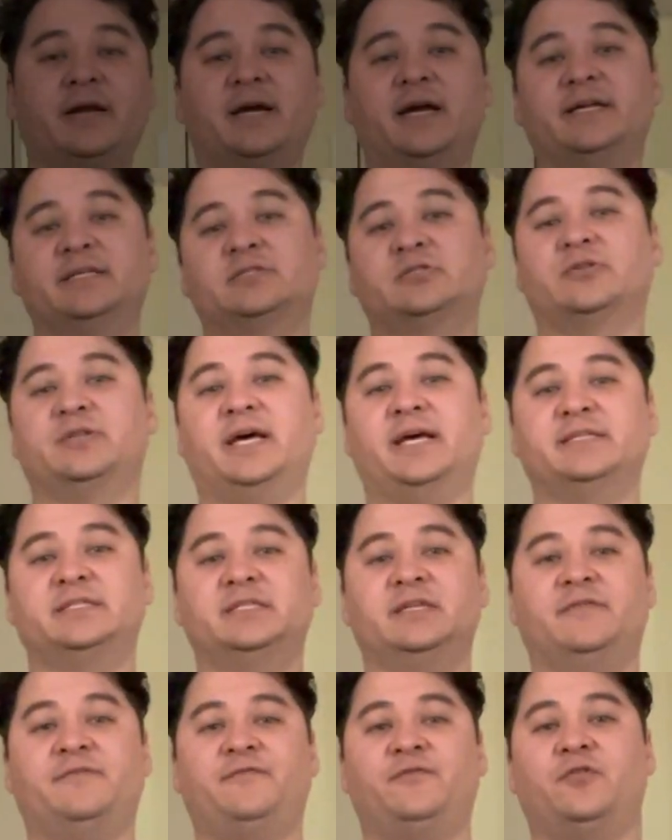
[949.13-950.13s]
guys, so
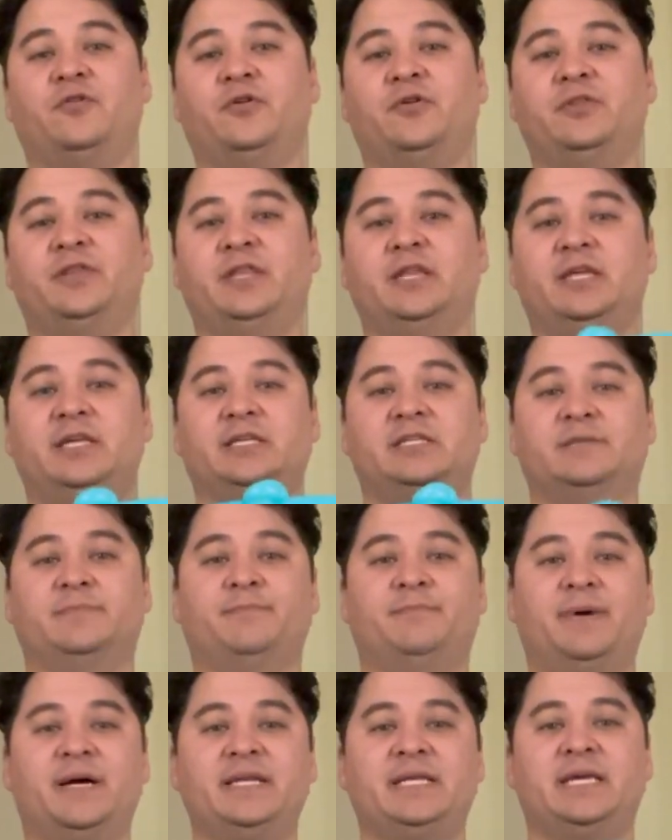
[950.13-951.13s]
that's it for this
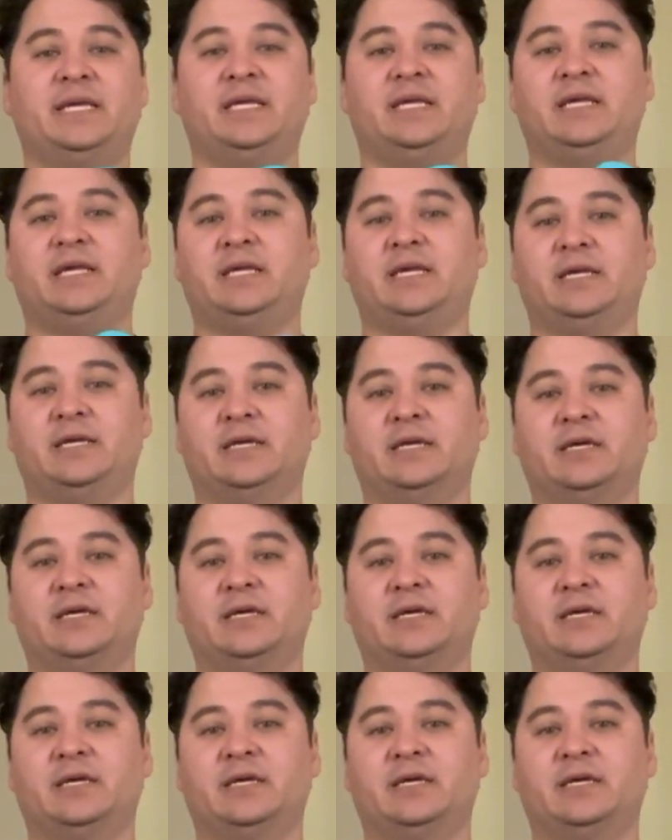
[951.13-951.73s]
bunny.